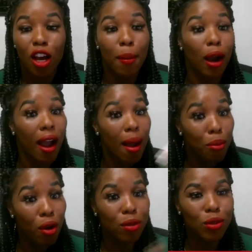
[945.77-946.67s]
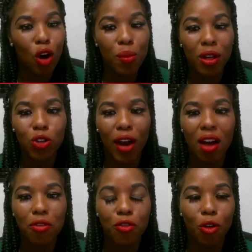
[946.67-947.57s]
My god brother told me to try
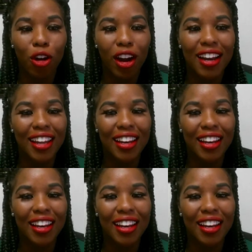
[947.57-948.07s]
out for it.